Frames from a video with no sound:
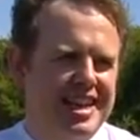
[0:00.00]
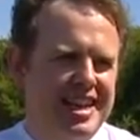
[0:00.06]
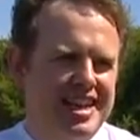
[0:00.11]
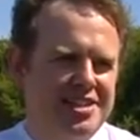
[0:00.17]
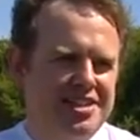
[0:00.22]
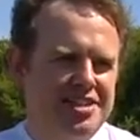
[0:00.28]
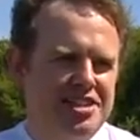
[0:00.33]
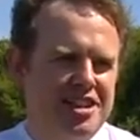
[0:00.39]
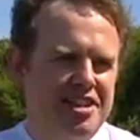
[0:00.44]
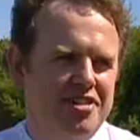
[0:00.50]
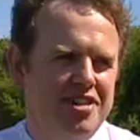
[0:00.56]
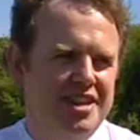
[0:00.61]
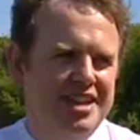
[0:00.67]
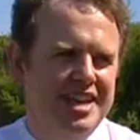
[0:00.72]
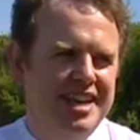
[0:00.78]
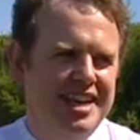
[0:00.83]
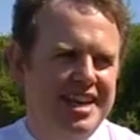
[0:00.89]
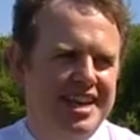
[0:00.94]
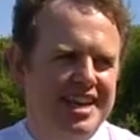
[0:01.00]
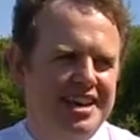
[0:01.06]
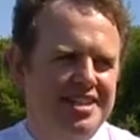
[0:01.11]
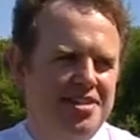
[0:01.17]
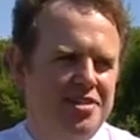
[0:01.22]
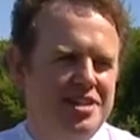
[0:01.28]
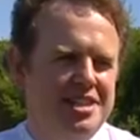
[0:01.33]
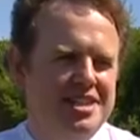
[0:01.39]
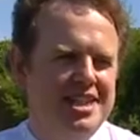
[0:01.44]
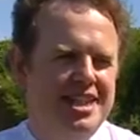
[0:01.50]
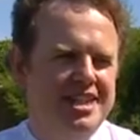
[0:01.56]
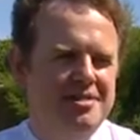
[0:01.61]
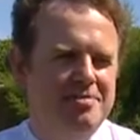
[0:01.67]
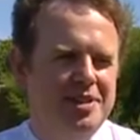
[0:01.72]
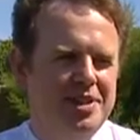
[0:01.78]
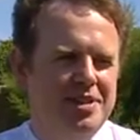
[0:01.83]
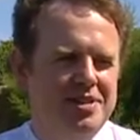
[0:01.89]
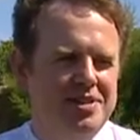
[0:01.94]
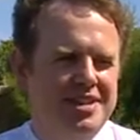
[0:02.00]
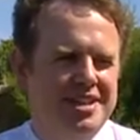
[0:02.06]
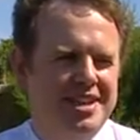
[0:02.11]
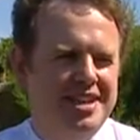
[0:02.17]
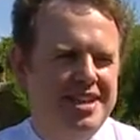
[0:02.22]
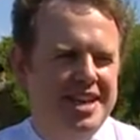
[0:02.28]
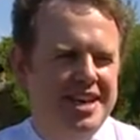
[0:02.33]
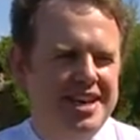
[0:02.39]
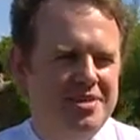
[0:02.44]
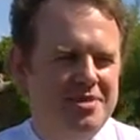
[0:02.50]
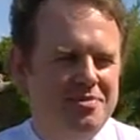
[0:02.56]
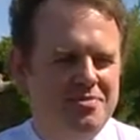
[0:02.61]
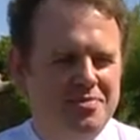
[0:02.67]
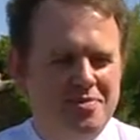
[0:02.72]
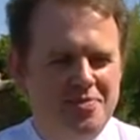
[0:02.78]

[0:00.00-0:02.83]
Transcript: glass of sherry. I know he said about uh,